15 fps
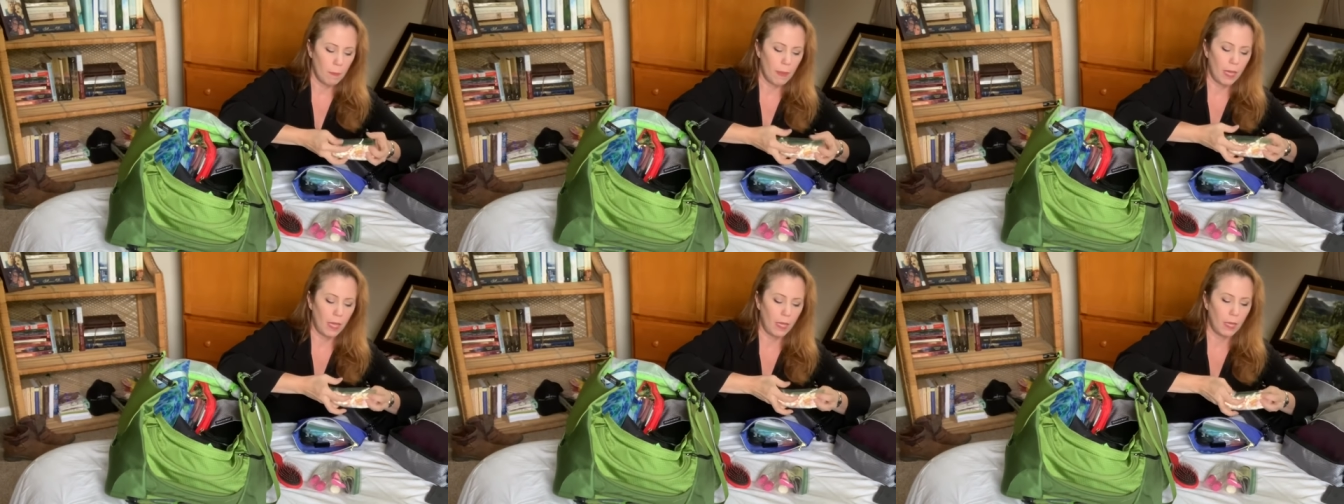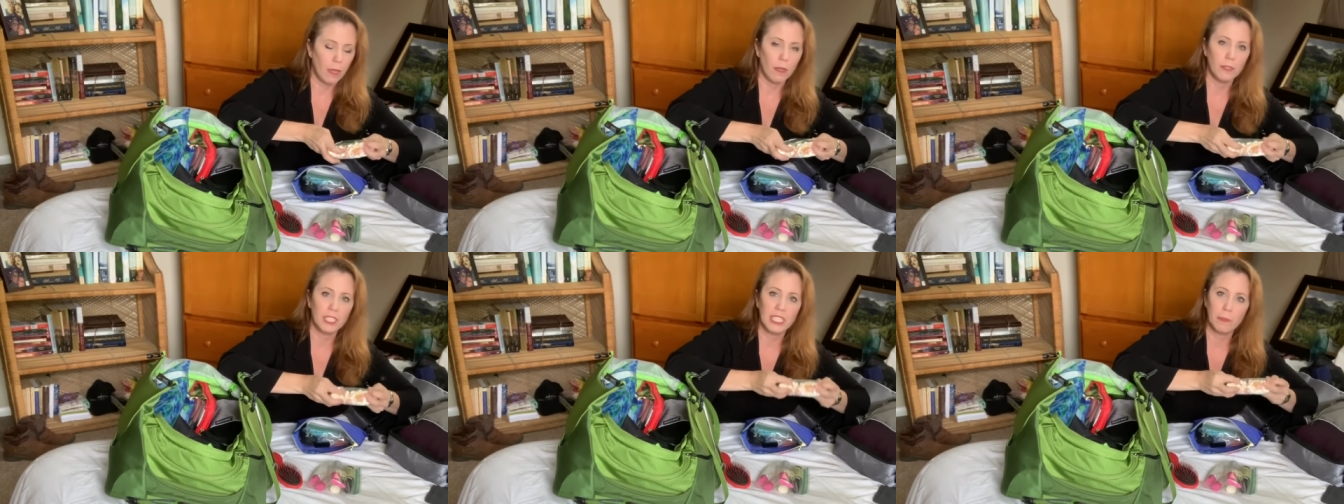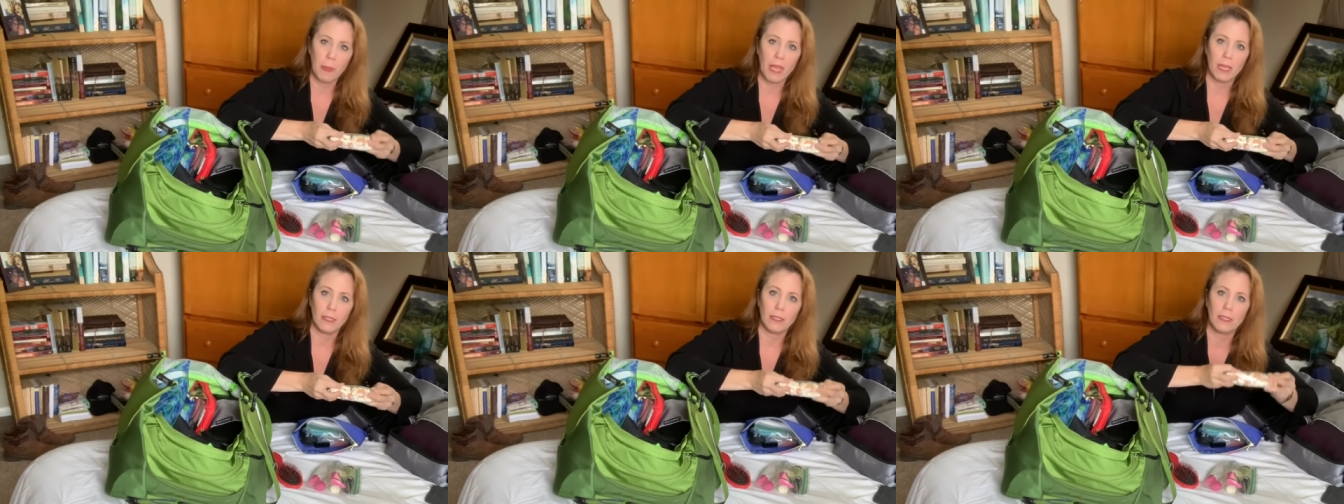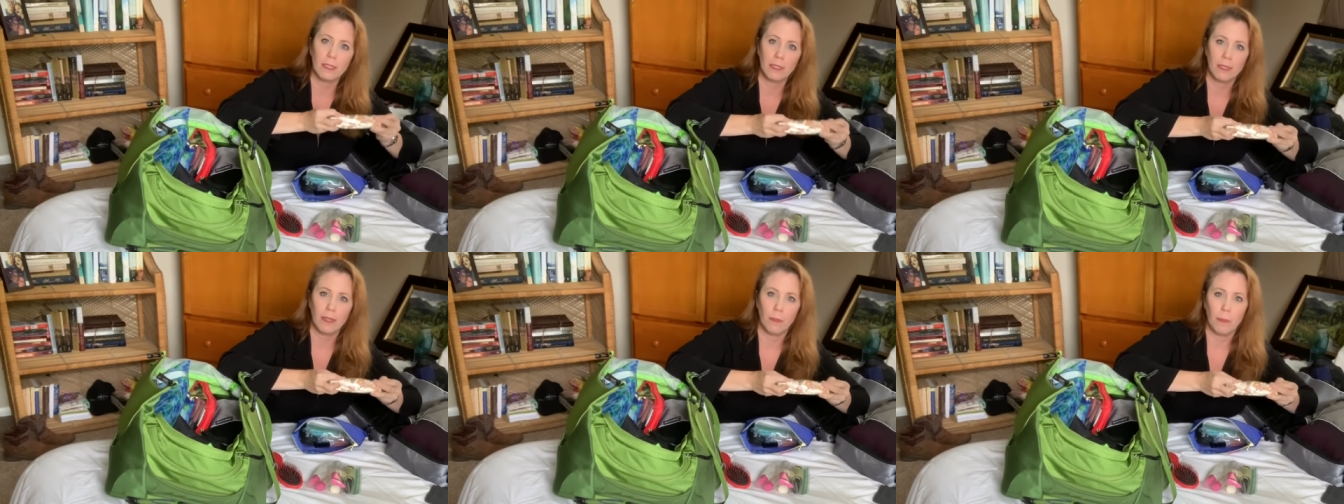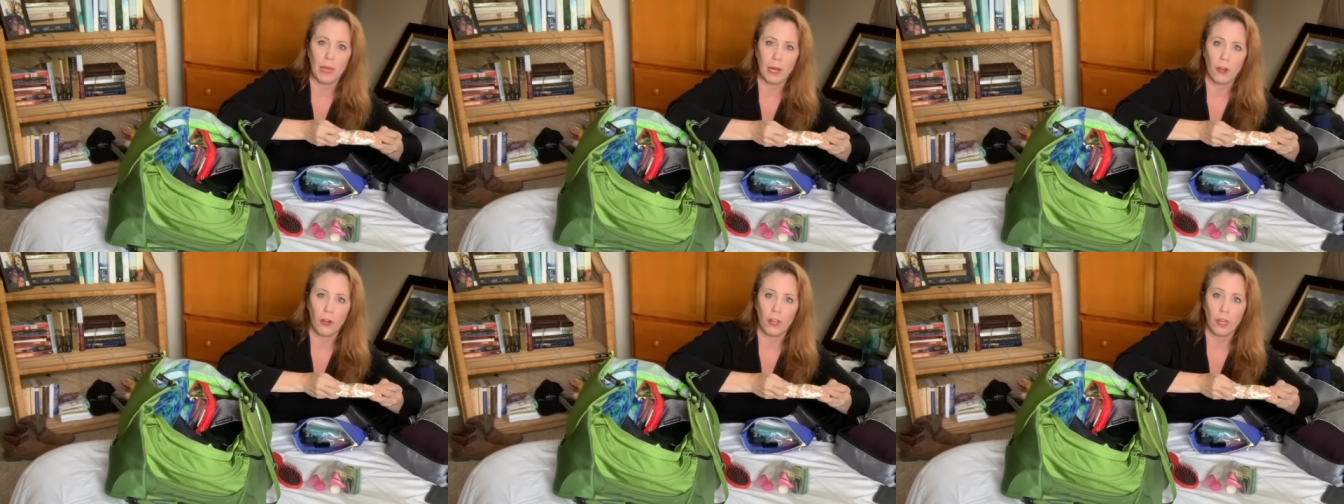my space, the
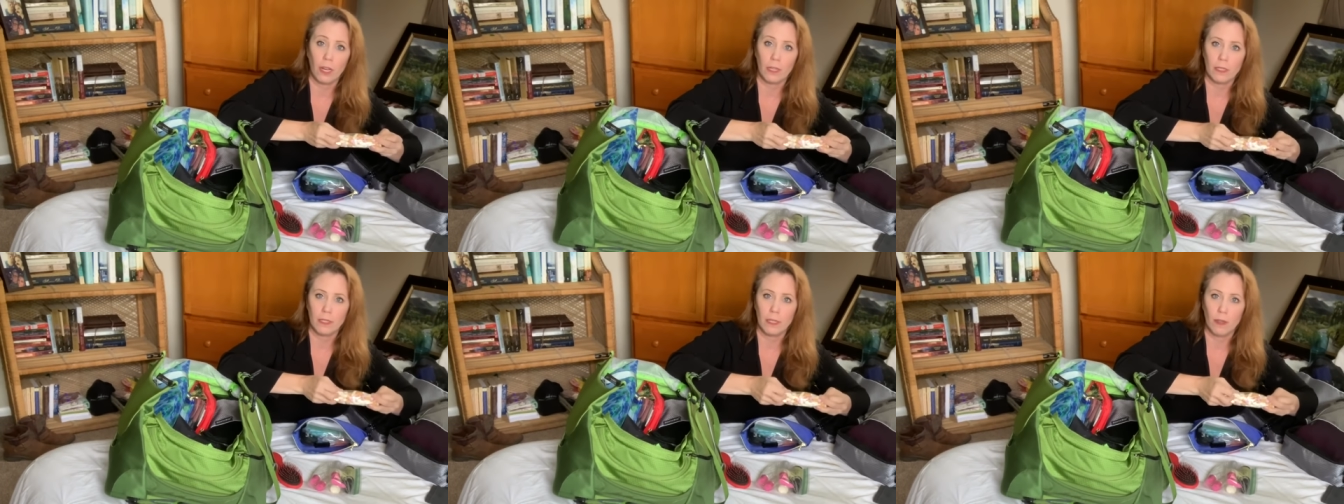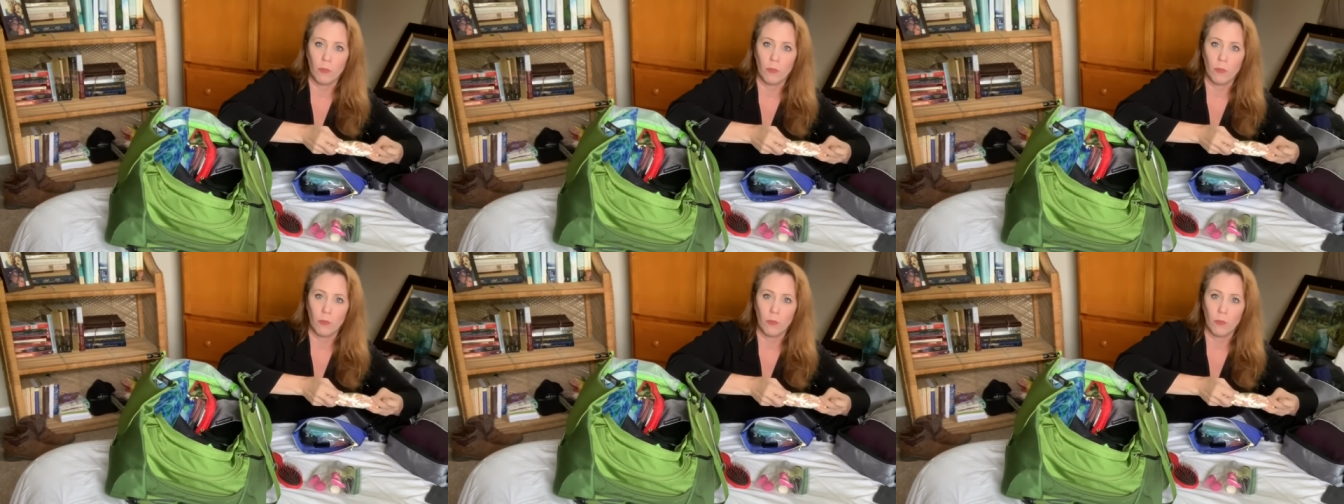better it is.